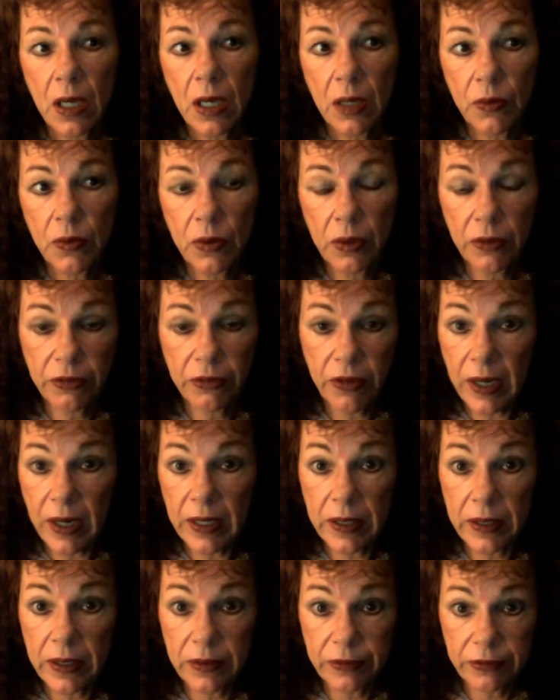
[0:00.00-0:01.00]
We're
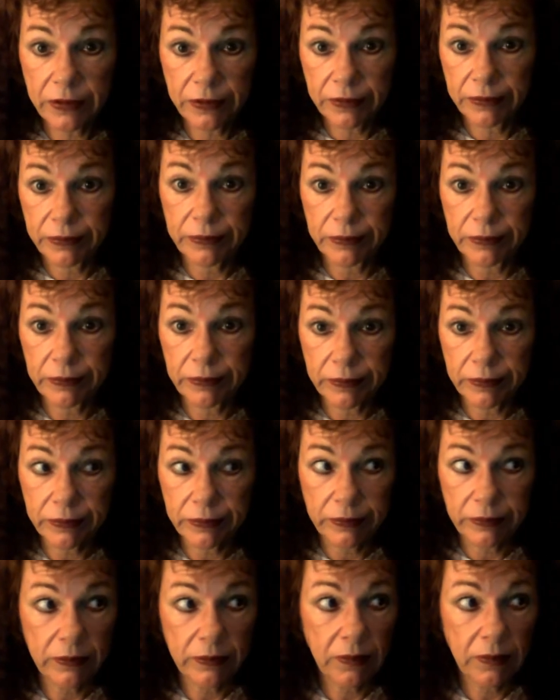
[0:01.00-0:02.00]
frightened of
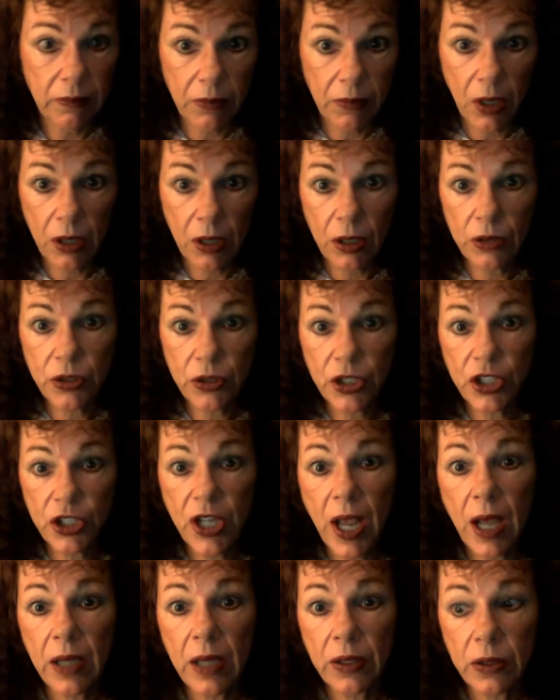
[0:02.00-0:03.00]
our own
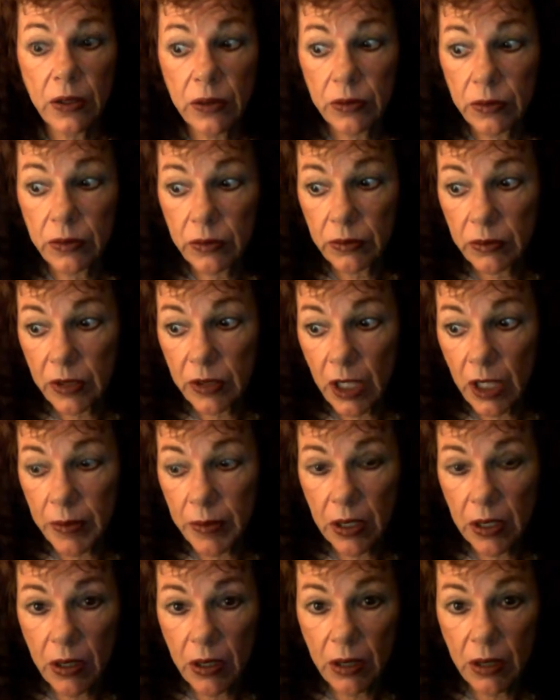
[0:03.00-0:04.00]
shadow
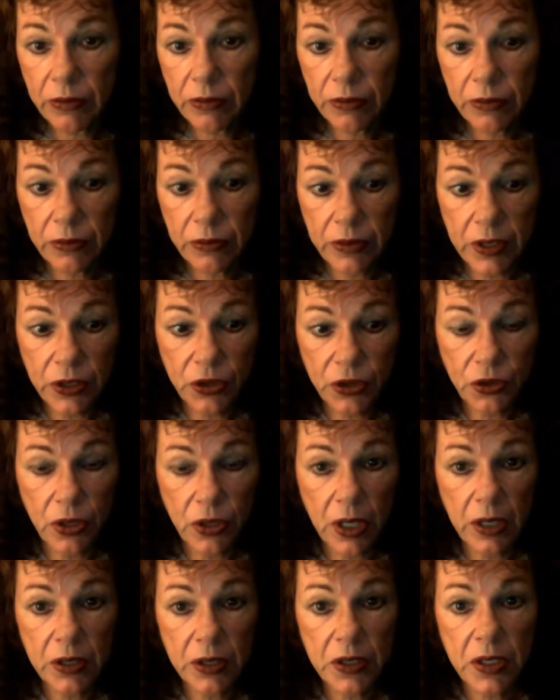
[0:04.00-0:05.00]
coming off these
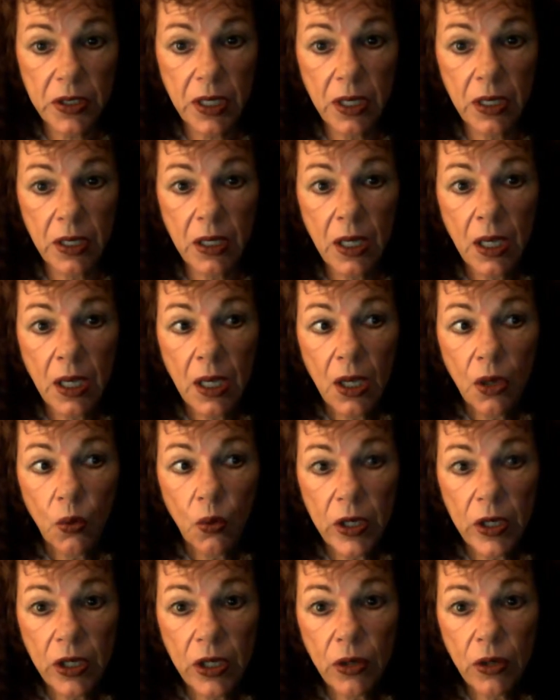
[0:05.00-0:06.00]
drugs, and
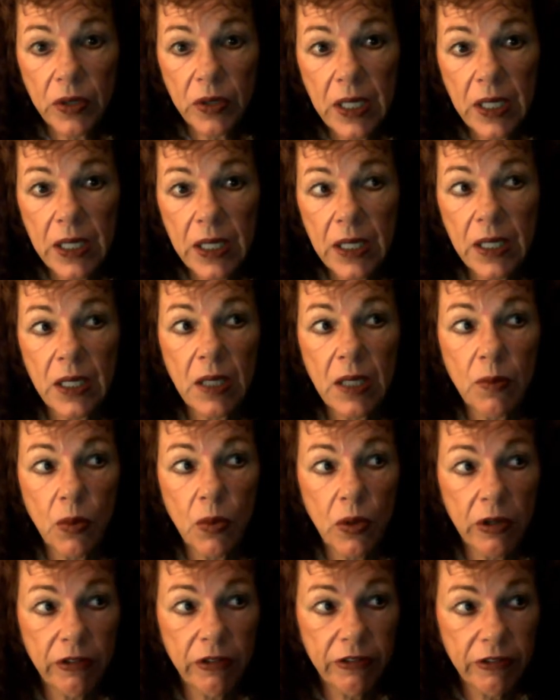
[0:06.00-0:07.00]
we don't need any
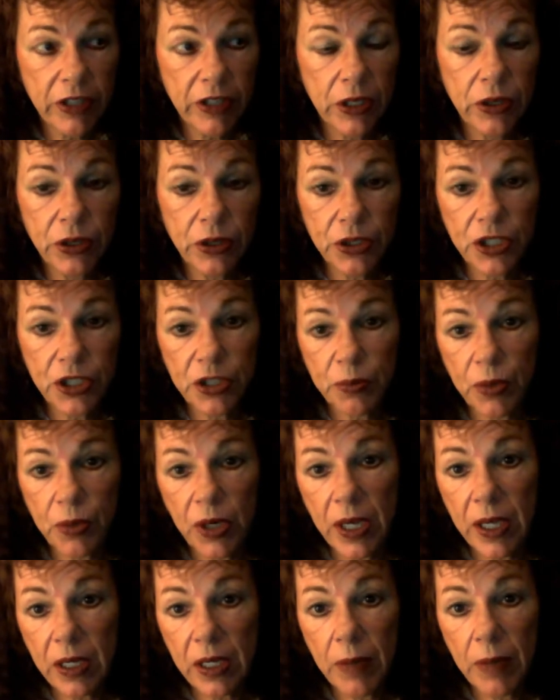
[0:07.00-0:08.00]
more fear
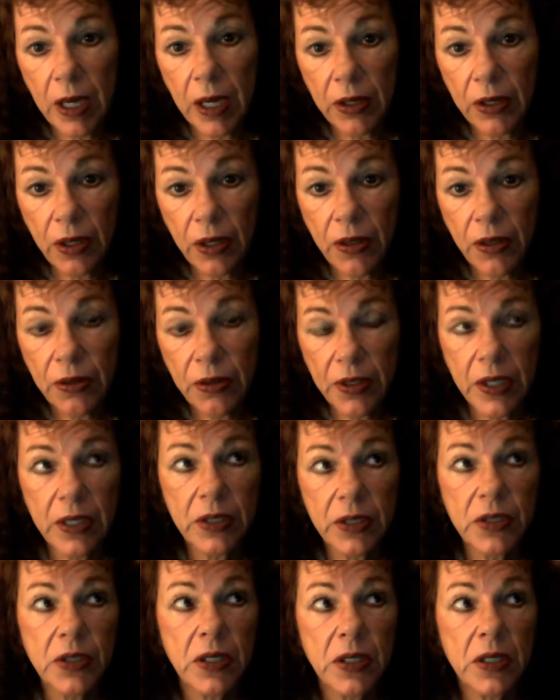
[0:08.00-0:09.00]
spread about other
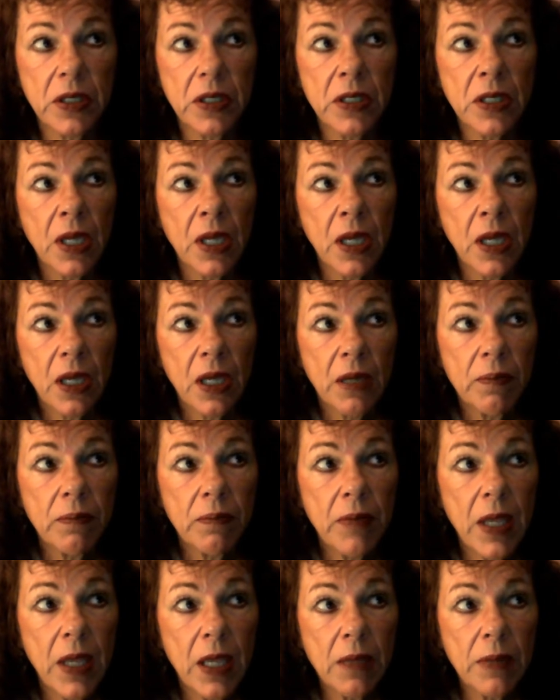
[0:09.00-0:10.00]
things that
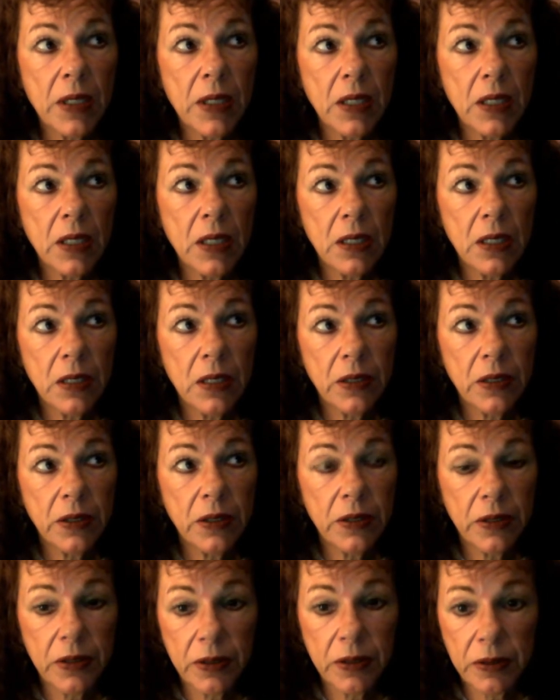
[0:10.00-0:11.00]
maybe
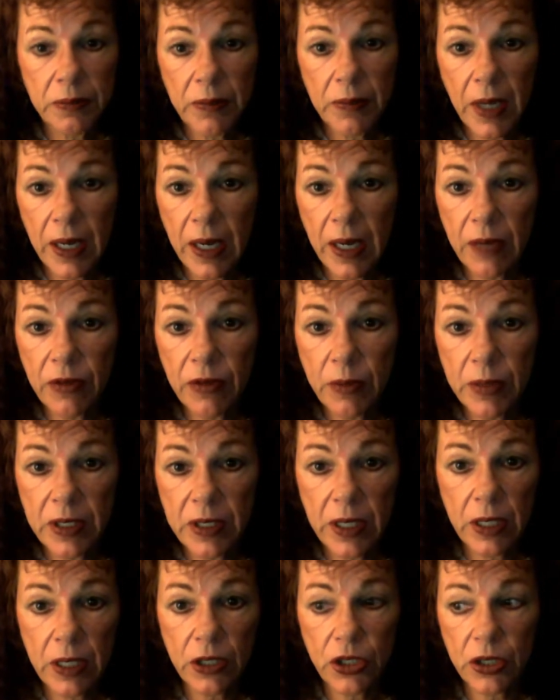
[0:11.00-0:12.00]
might have the
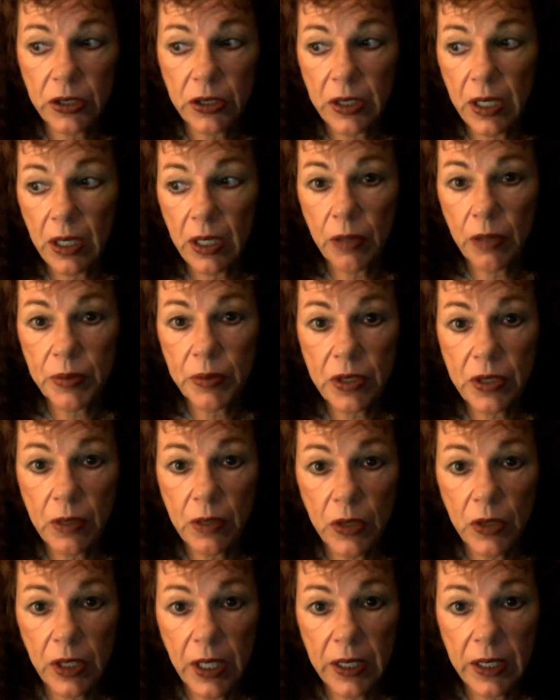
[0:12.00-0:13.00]
potential to help
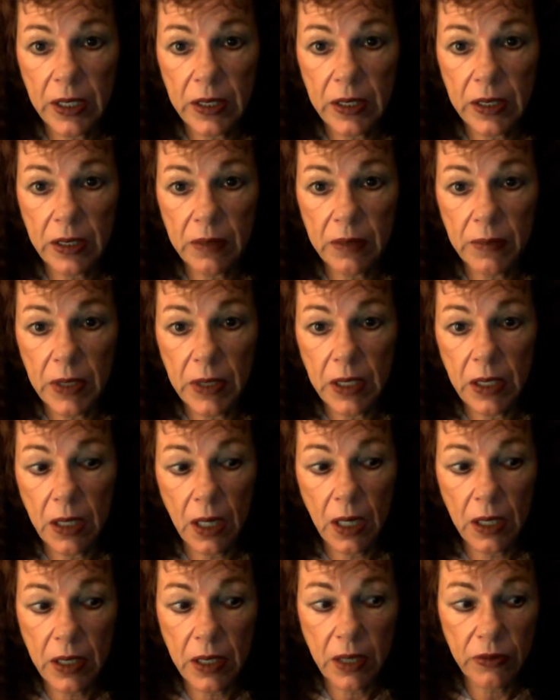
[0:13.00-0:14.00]
someone like it did me.
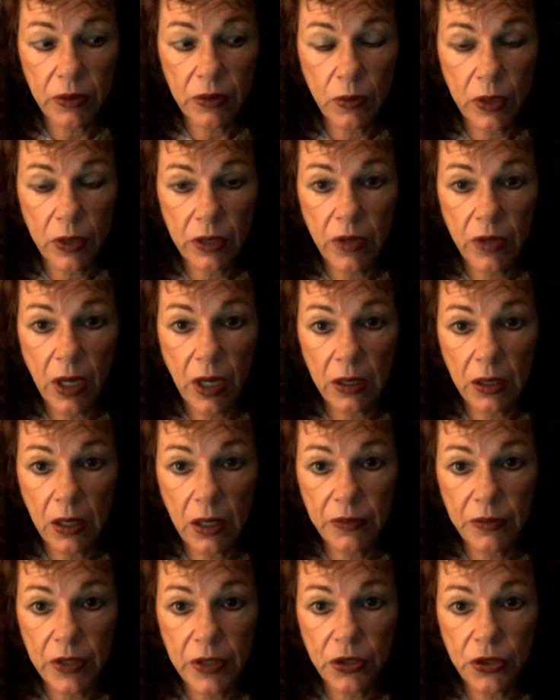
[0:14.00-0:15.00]
I never would have gotten
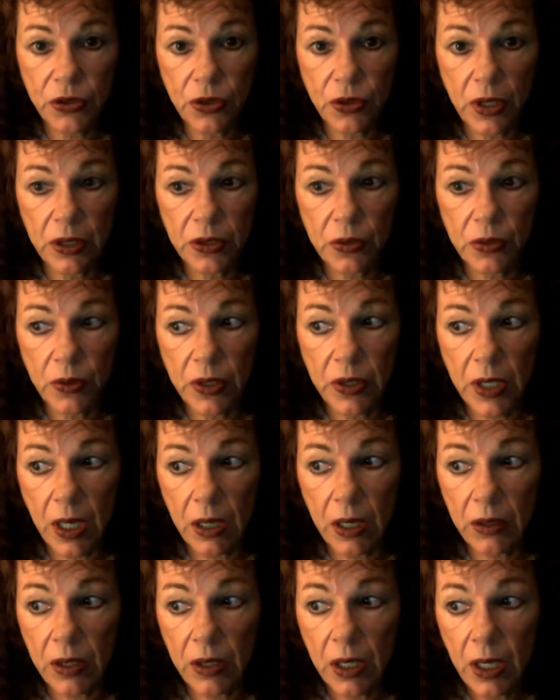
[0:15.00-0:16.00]
off these drugs
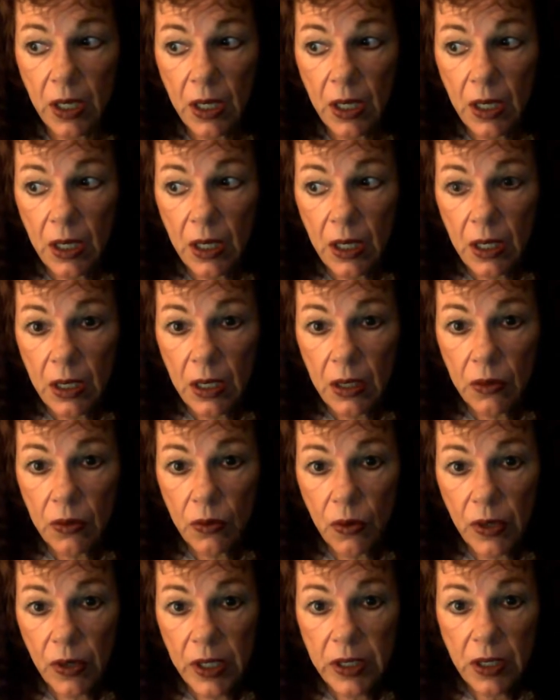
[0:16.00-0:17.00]
without
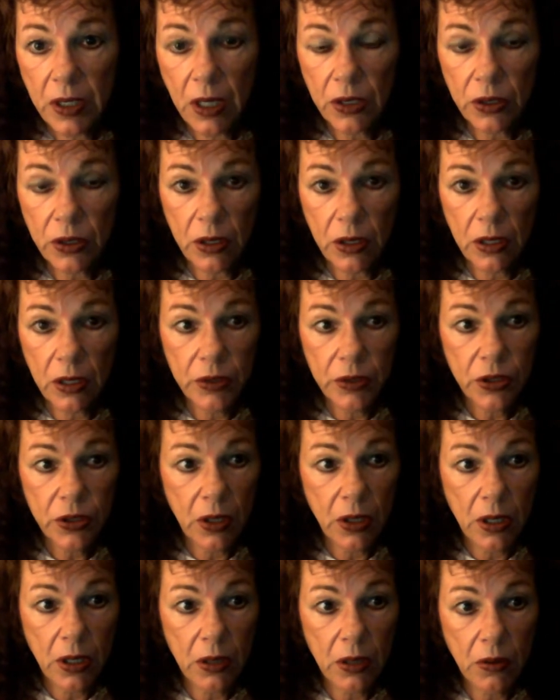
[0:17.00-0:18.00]
Roy, Dr.
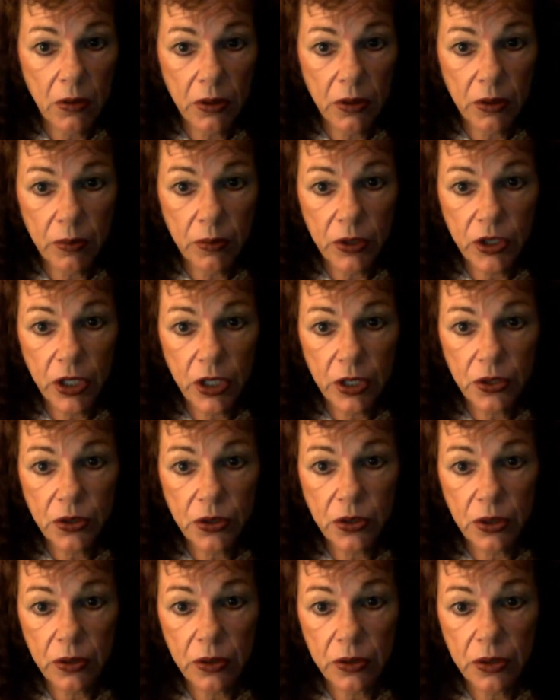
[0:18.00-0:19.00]
Armstrong, or the
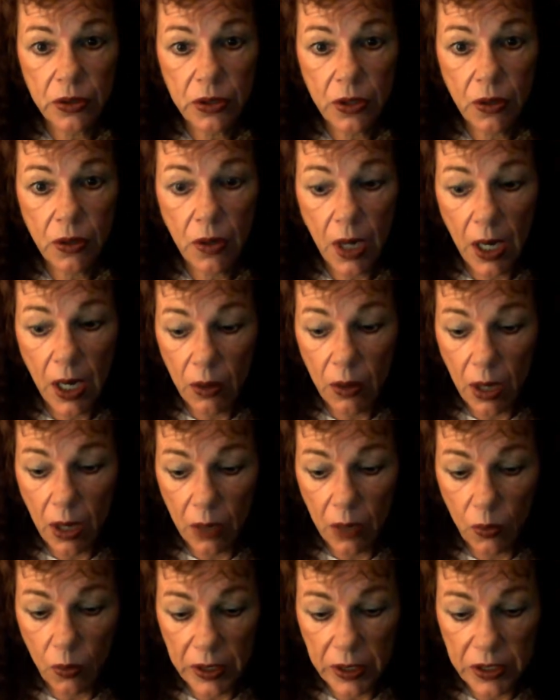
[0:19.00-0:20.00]
progesterone. So I
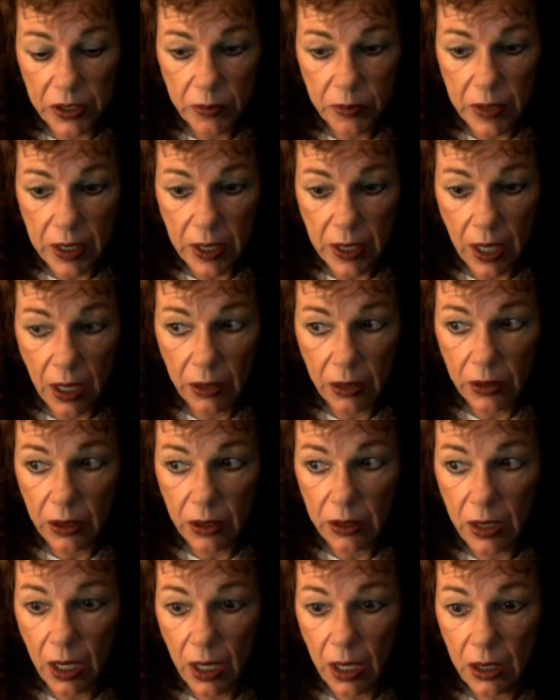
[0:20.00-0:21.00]
want to speak out
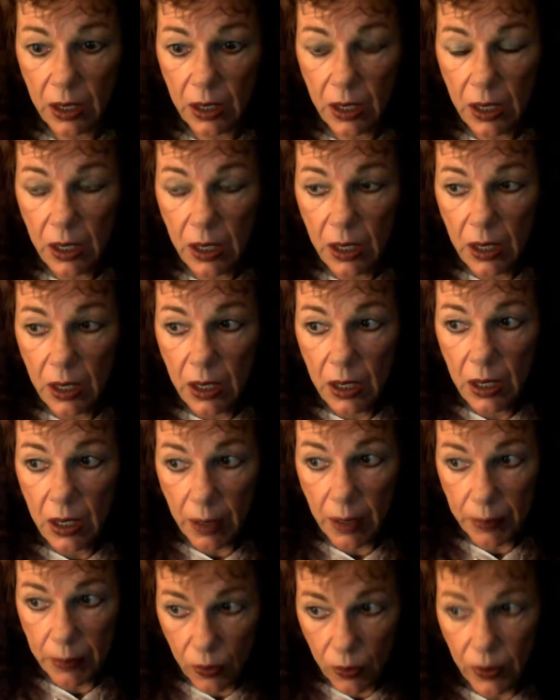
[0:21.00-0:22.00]
on
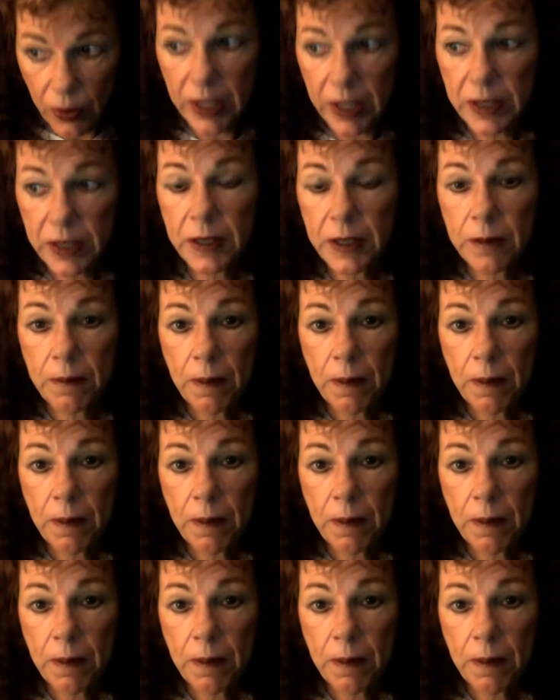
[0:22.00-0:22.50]
that point.